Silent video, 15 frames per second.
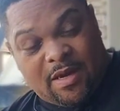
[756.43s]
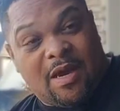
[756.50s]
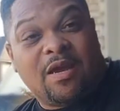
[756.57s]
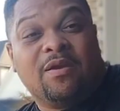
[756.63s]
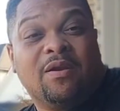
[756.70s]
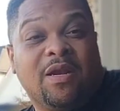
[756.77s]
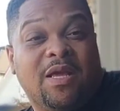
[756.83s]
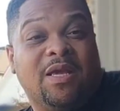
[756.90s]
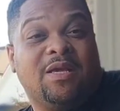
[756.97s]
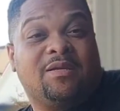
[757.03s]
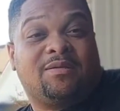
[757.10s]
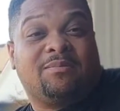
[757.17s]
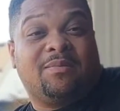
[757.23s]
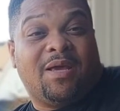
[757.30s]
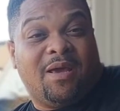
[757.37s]
and you
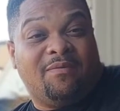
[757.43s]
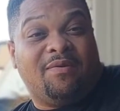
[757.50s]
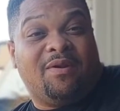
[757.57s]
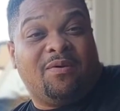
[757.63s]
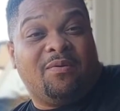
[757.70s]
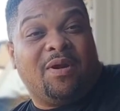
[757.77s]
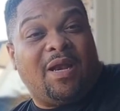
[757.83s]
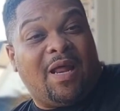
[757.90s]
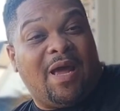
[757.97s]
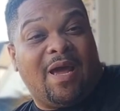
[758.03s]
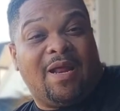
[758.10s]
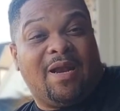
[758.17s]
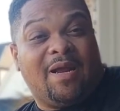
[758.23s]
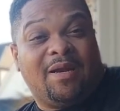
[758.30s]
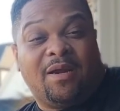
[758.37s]
need some heavy duty
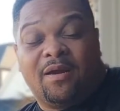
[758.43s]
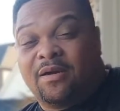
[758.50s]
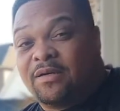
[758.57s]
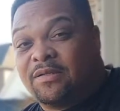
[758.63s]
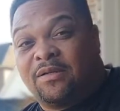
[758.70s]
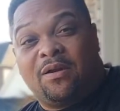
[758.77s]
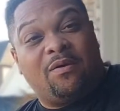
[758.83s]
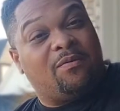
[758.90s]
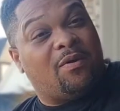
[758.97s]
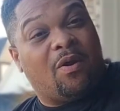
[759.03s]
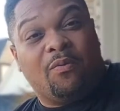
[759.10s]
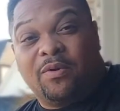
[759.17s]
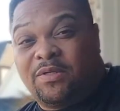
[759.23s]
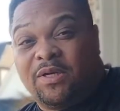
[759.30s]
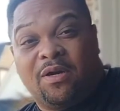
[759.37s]
line out there because you don't
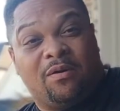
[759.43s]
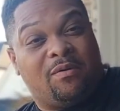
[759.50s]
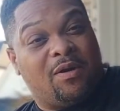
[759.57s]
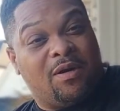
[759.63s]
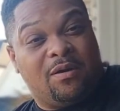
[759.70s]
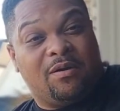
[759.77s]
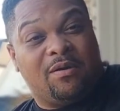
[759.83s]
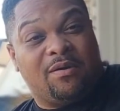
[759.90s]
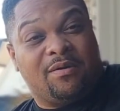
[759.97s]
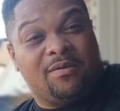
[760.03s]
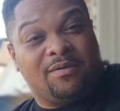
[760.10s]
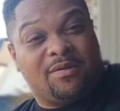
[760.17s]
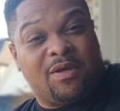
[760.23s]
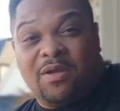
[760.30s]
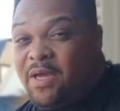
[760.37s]
know what you're gonna hook.
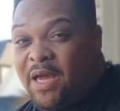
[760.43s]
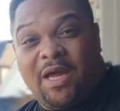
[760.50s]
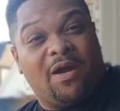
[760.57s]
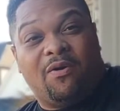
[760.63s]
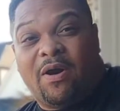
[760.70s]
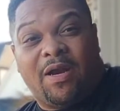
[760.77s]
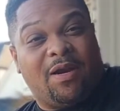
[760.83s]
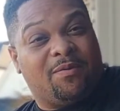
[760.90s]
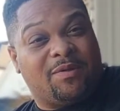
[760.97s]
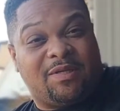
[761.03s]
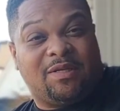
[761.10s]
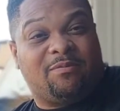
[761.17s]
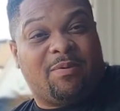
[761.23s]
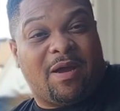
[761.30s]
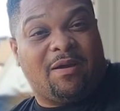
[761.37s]
So you can't go out there with
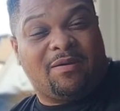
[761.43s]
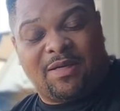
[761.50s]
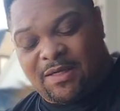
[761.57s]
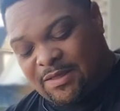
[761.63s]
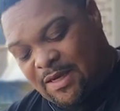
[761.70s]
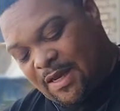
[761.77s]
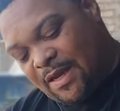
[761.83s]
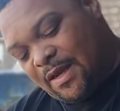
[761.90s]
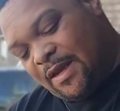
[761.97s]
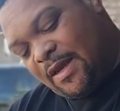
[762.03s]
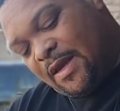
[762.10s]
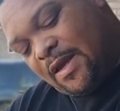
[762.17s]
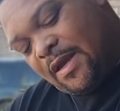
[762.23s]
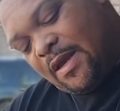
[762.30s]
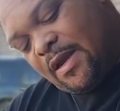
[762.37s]
6-pound test line.
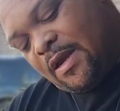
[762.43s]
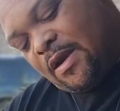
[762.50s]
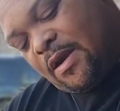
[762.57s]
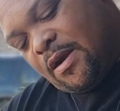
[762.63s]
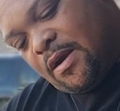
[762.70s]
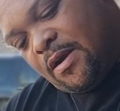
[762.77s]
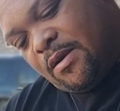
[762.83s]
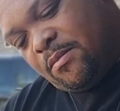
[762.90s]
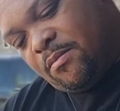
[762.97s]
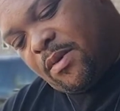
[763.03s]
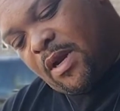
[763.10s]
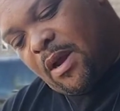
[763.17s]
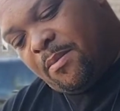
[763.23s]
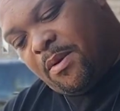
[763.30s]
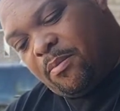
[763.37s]

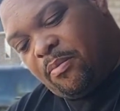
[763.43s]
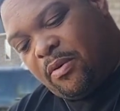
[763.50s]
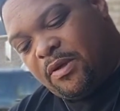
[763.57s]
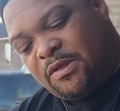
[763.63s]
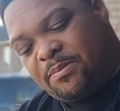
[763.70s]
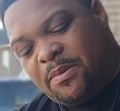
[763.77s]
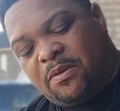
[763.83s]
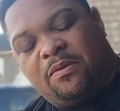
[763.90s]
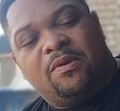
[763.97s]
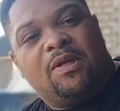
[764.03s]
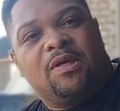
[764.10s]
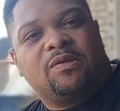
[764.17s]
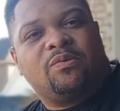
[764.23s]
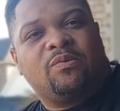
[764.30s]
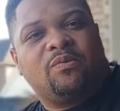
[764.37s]
But I'm gonna pre-spool
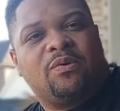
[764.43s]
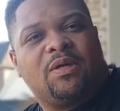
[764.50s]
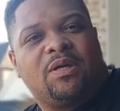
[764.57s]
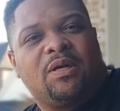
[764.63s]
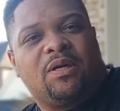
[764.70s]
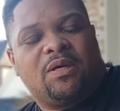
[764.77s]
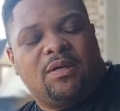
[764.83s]
this one with